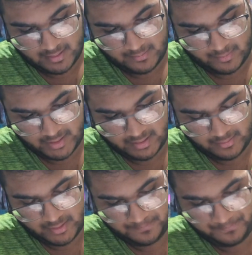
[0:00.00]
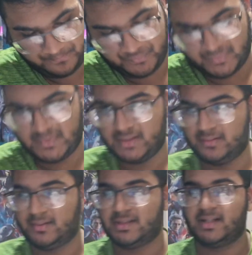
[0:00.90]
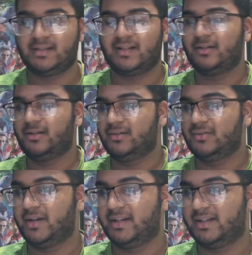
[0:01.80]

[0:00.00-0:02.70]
But I mean, I gotta draw it.